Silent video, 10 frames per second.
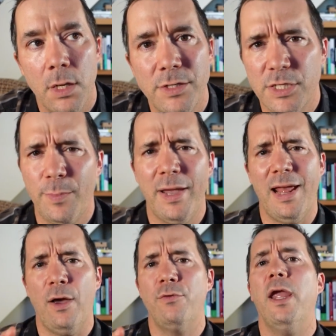despite
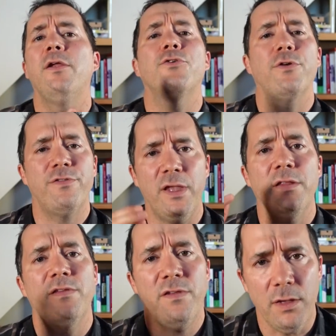how dangerous
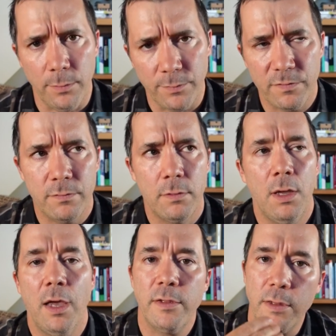it seems.
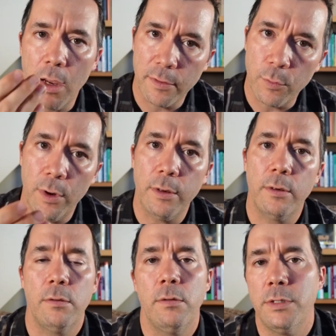And then the other
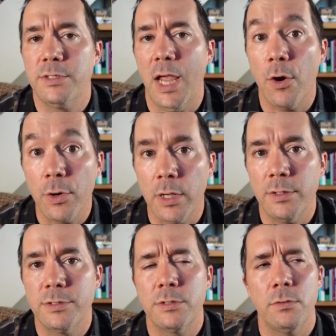one is
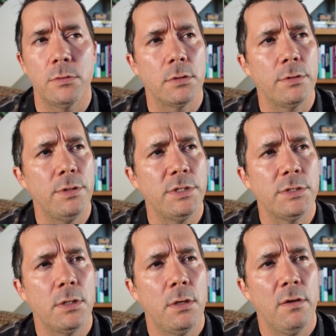arrogance or
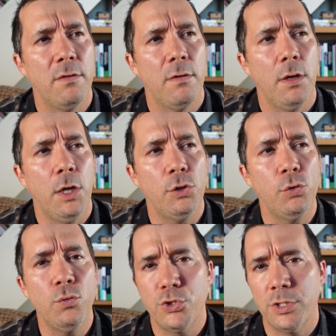this
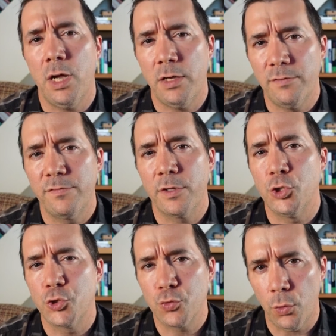illusion of
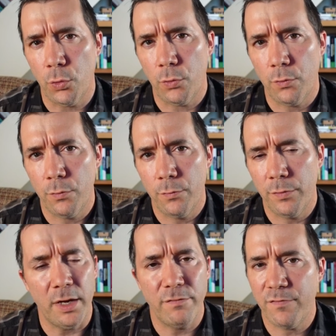control
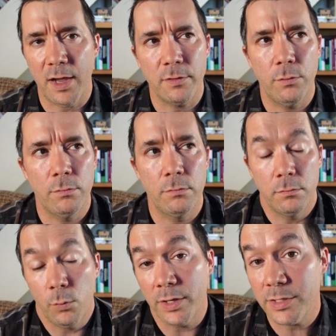that in fact
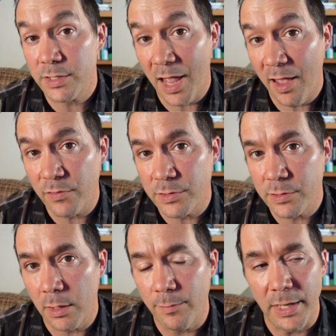one doesn't have
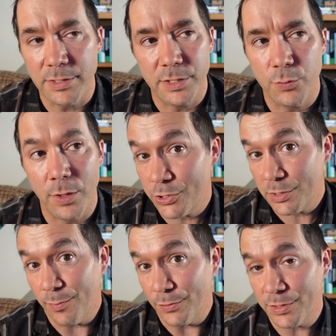in many
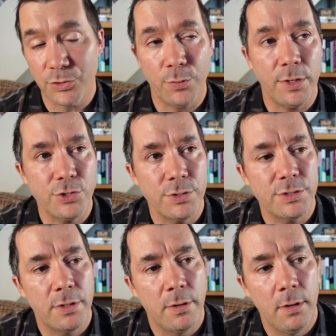situations, most
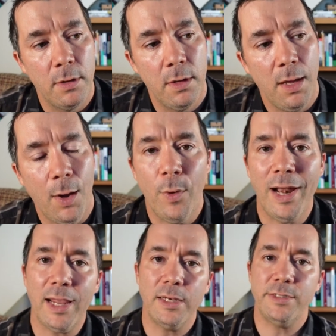situations. And when
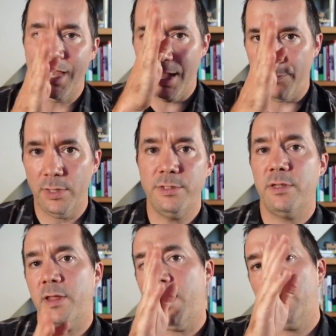I can tap
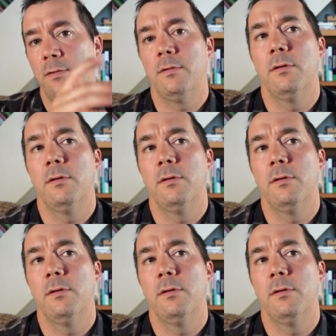into that,